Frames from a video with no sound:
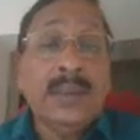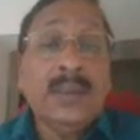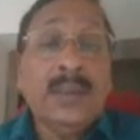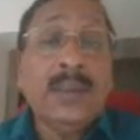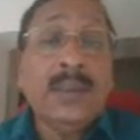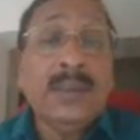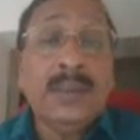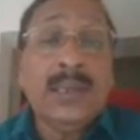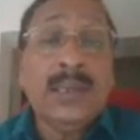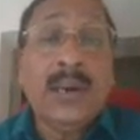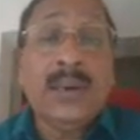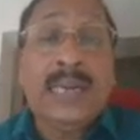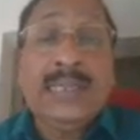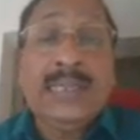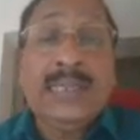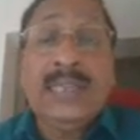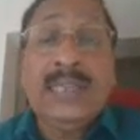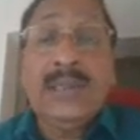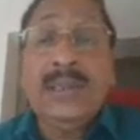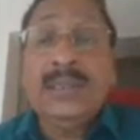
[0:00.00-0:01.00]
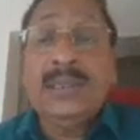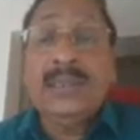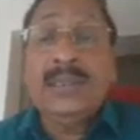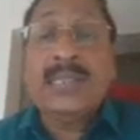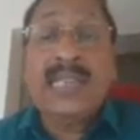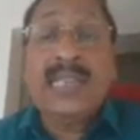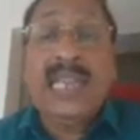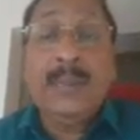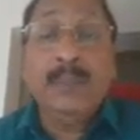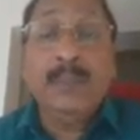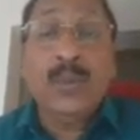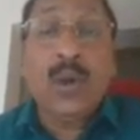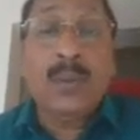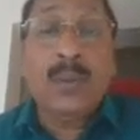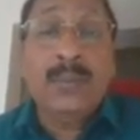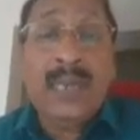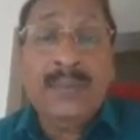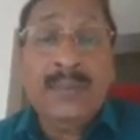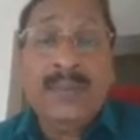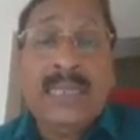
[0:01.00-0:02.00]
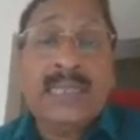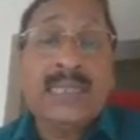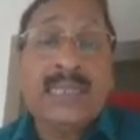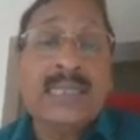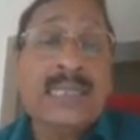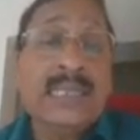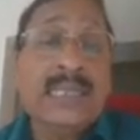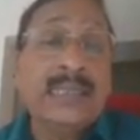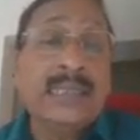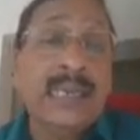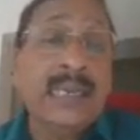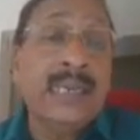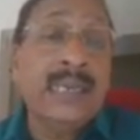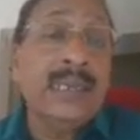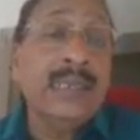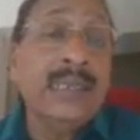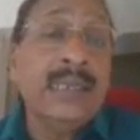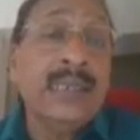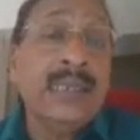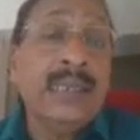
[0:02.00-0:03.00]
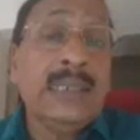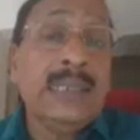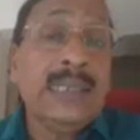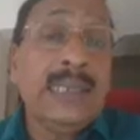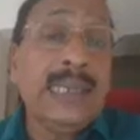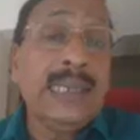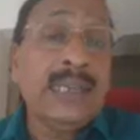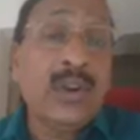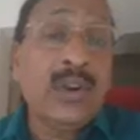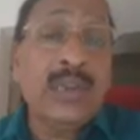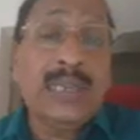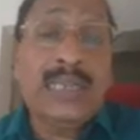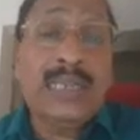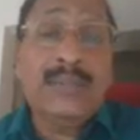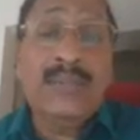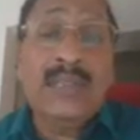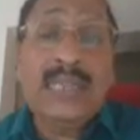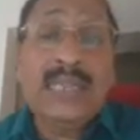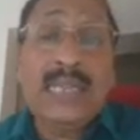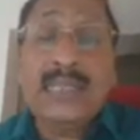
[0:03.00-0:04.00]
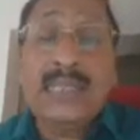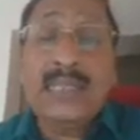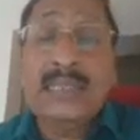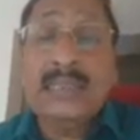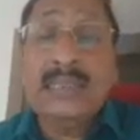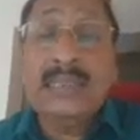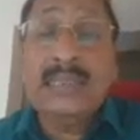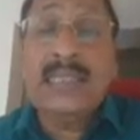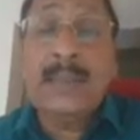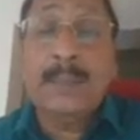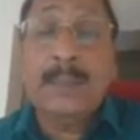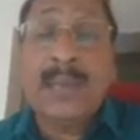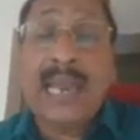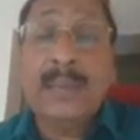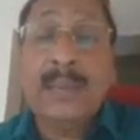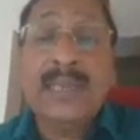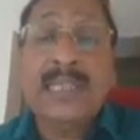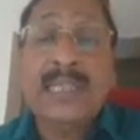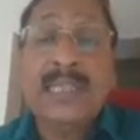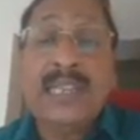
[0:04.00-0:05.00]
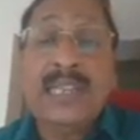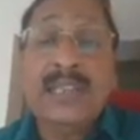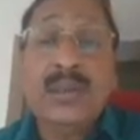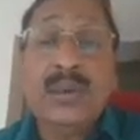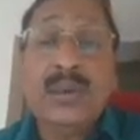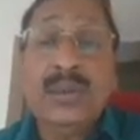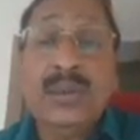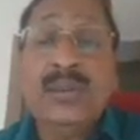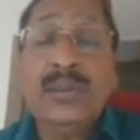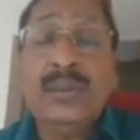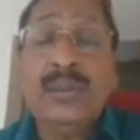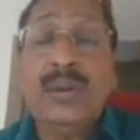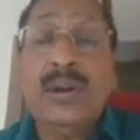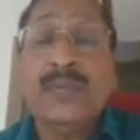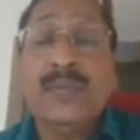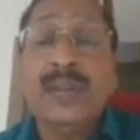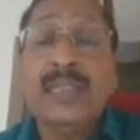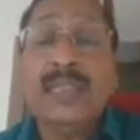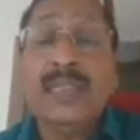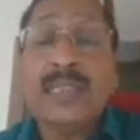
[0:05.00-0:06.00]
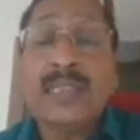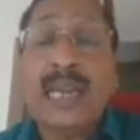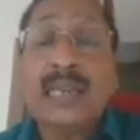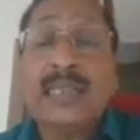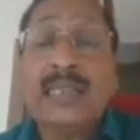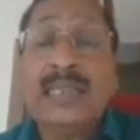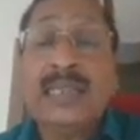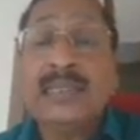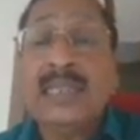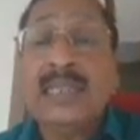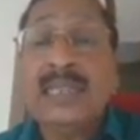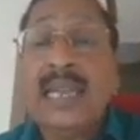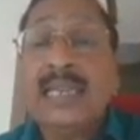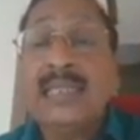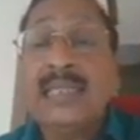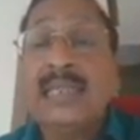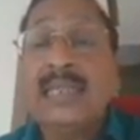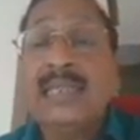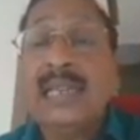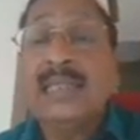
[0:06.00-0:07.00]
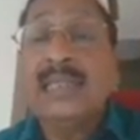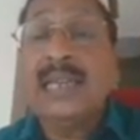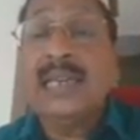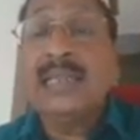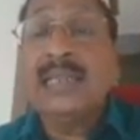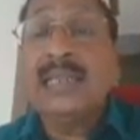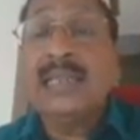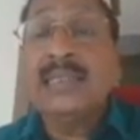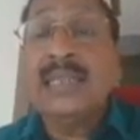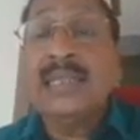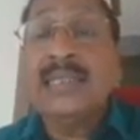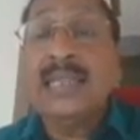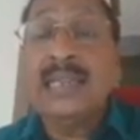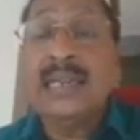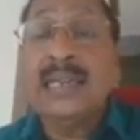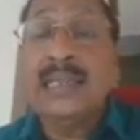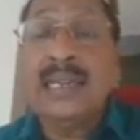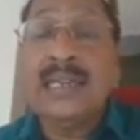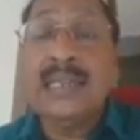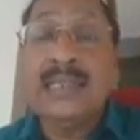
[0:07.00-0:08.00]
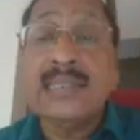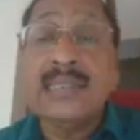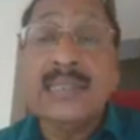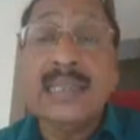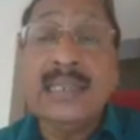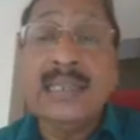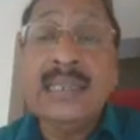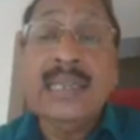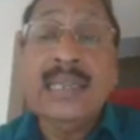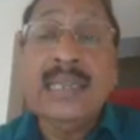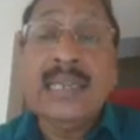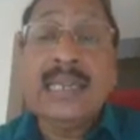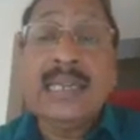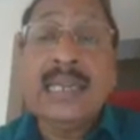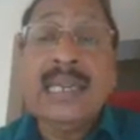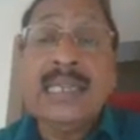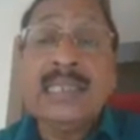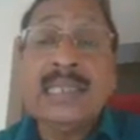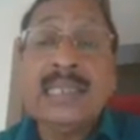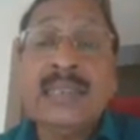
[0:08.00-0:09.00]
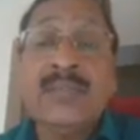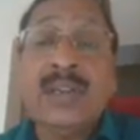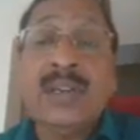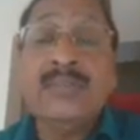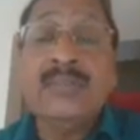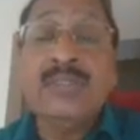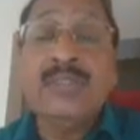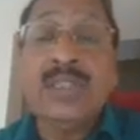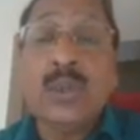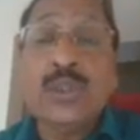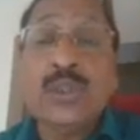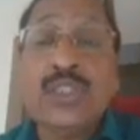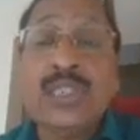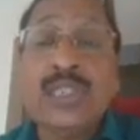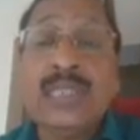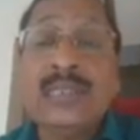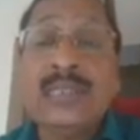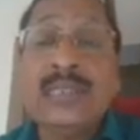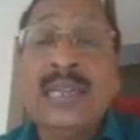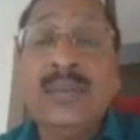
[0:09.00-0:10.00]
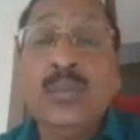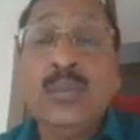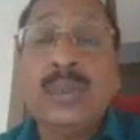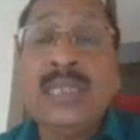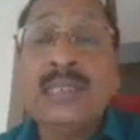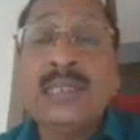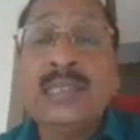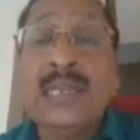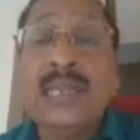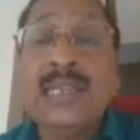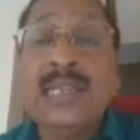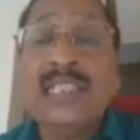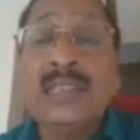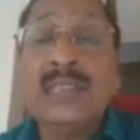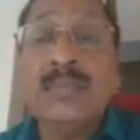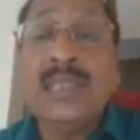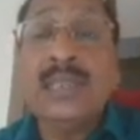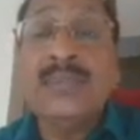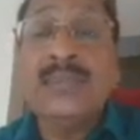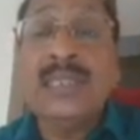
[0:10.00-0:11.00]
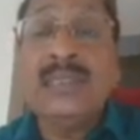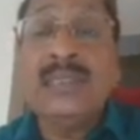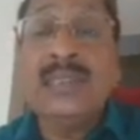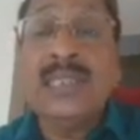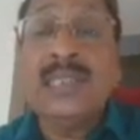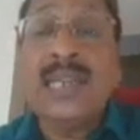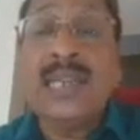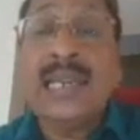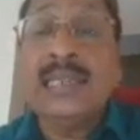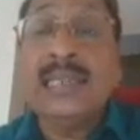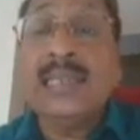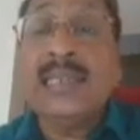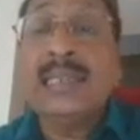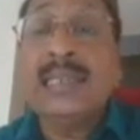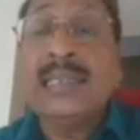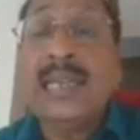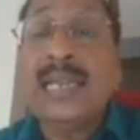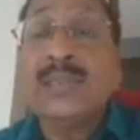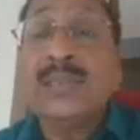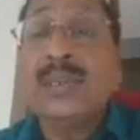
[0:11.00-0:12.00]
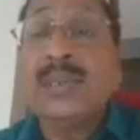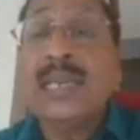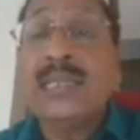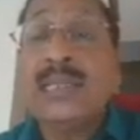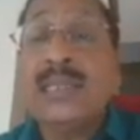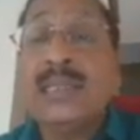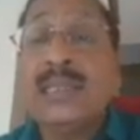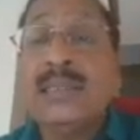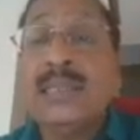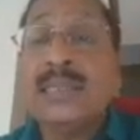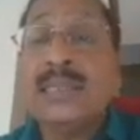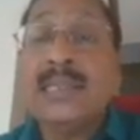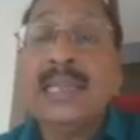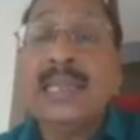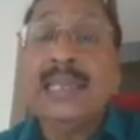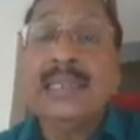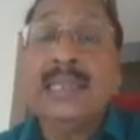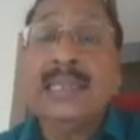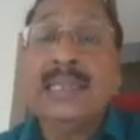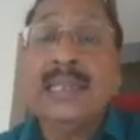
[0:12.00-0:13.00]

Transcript: Now continuing the same problem, let us see here already we have seen this is a primary circuit of a star connected and the delta connected secondary is the relation. What the question is that what is the relation between this line current as well as this line current?